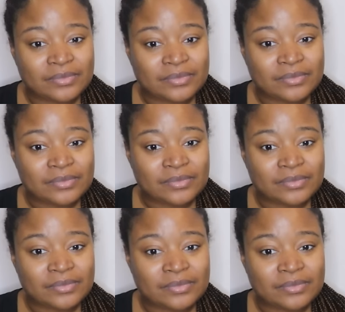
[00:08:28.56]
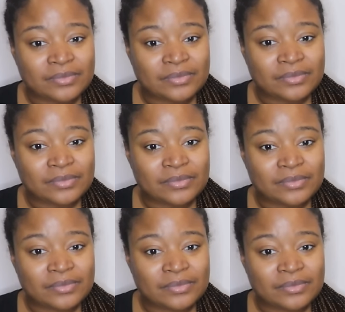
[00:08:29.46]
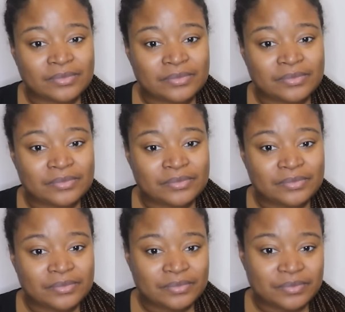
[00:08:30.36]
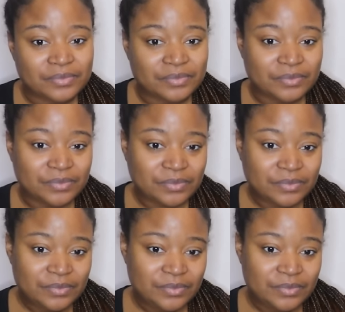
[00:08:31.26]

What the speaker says: The person shown says nothing.